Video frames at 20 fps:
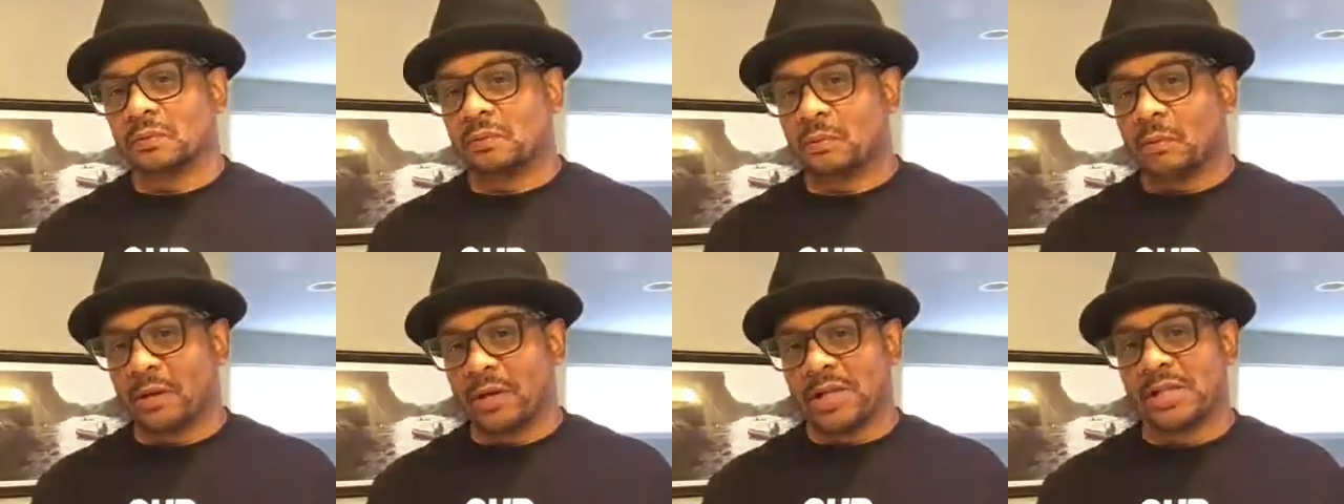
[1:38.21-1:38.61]

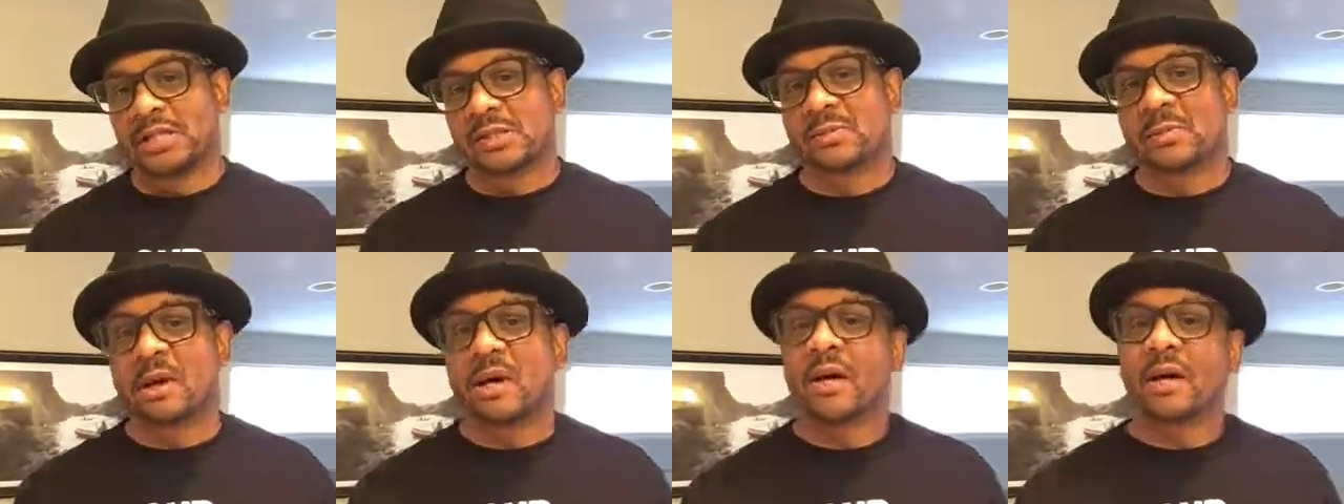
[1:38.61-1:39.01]

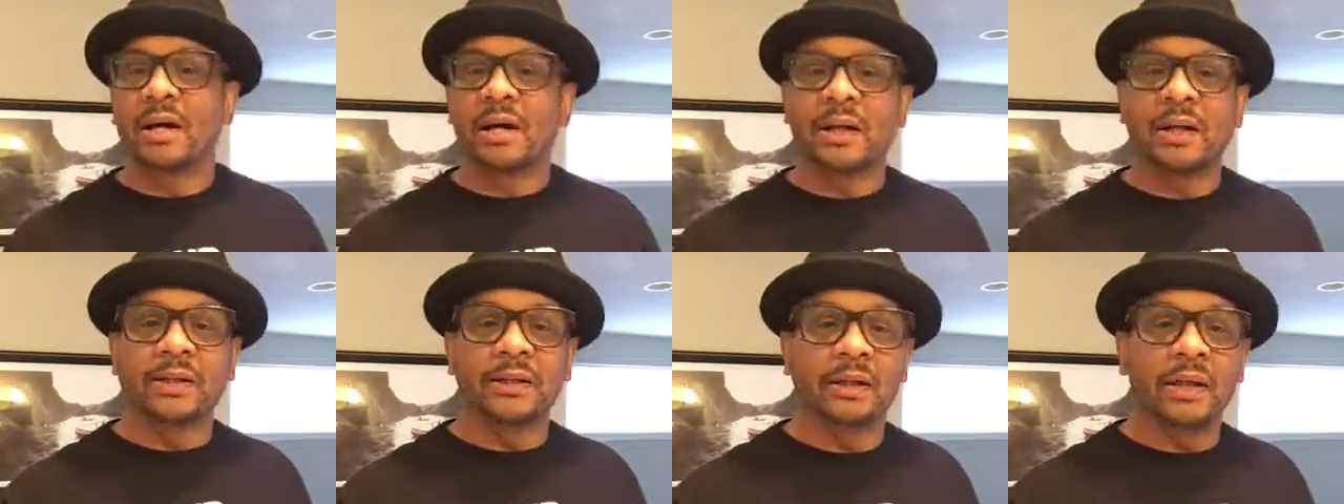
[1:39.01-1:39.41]
brains
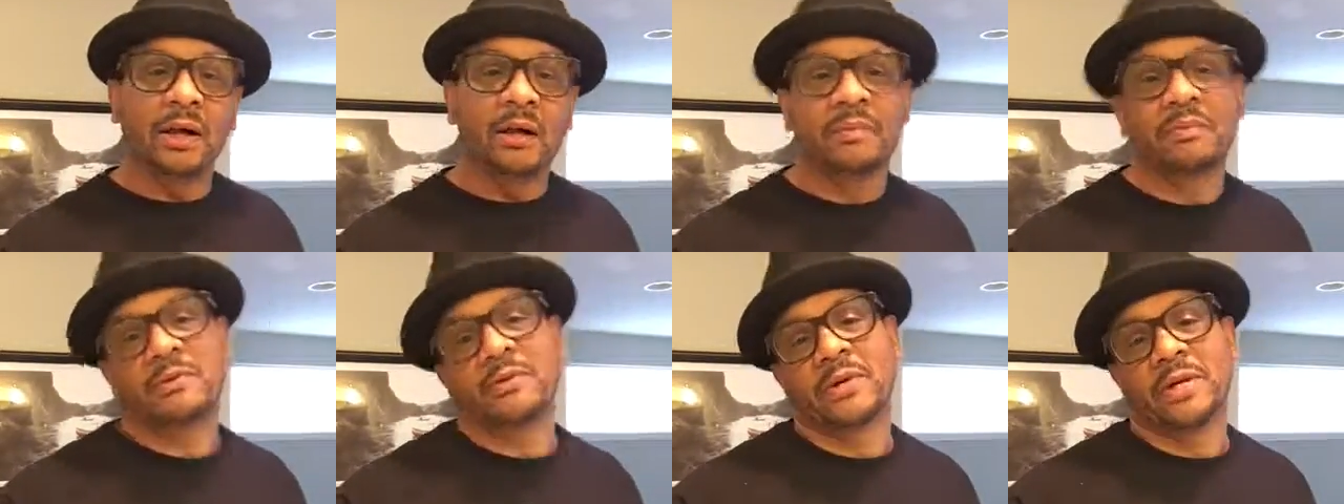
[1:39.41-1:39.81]
behind the
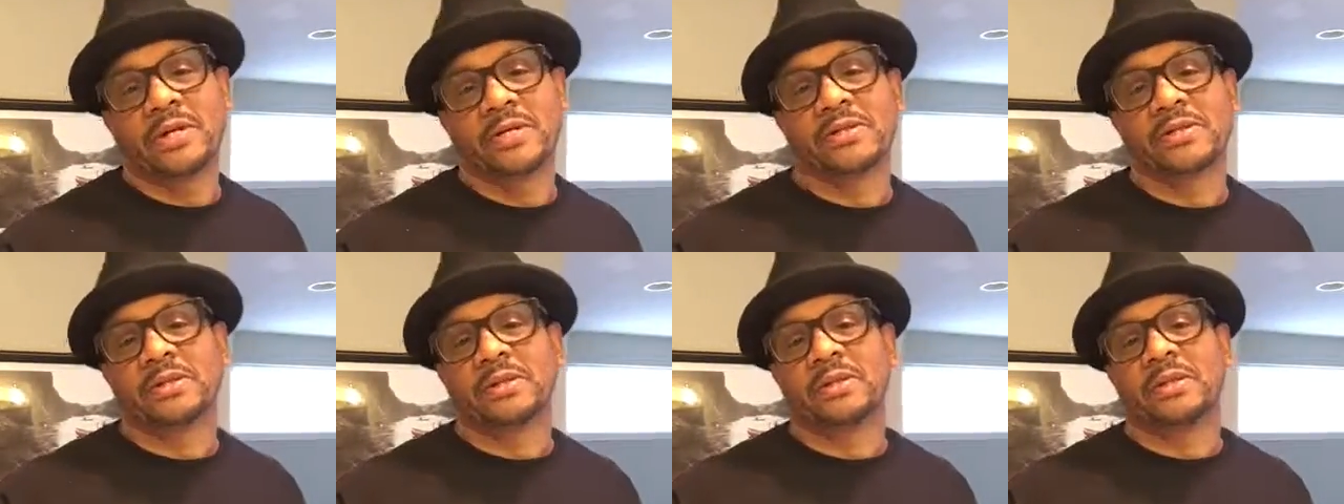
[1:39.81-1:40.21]

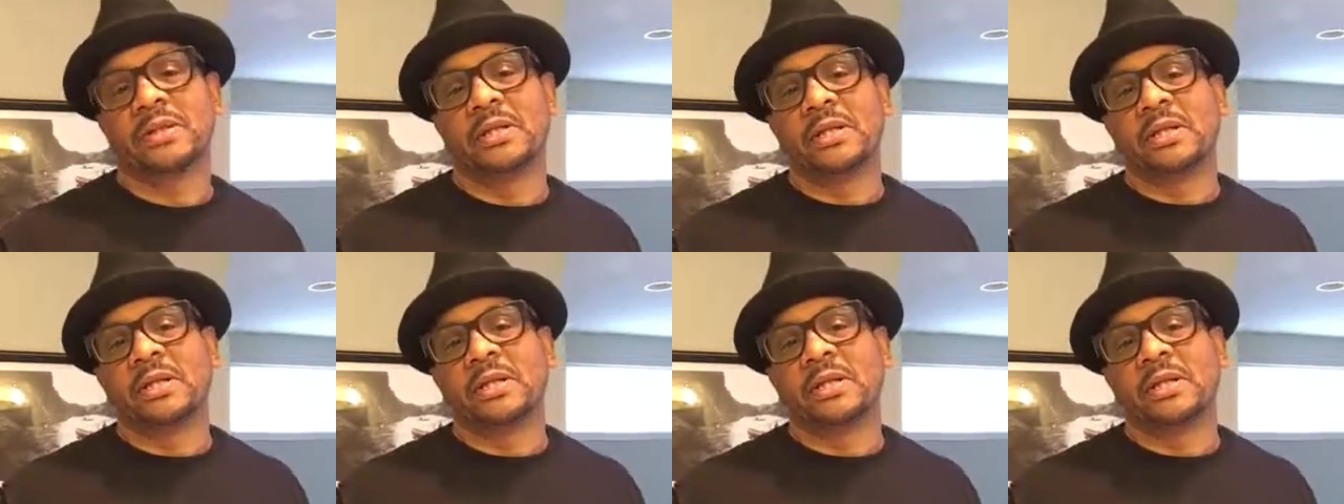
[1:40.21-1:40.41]
operation.